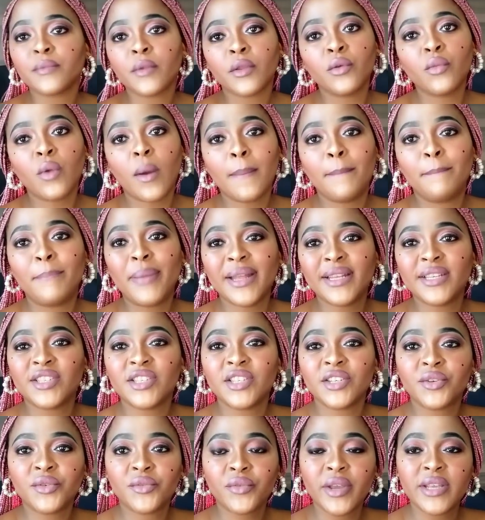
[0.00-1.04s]
You are
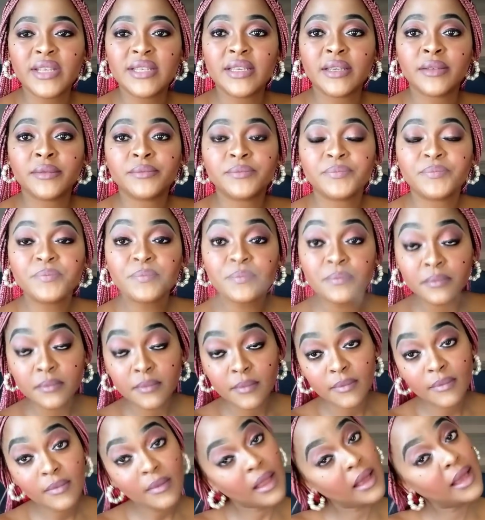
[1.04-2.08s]
batshit crazy.
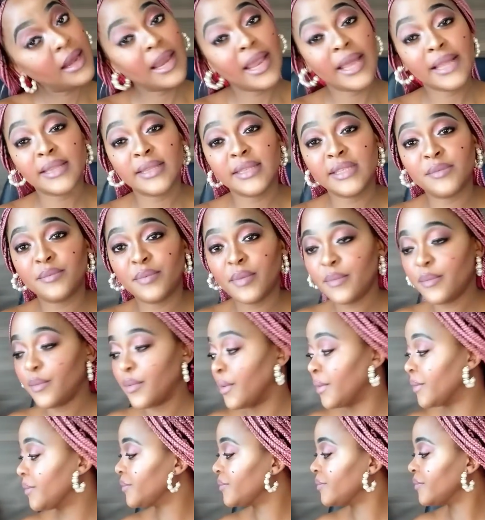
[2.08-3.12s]
Like these
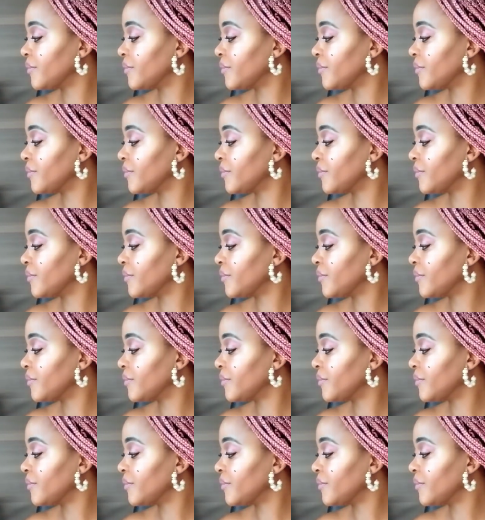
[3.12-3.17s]
people.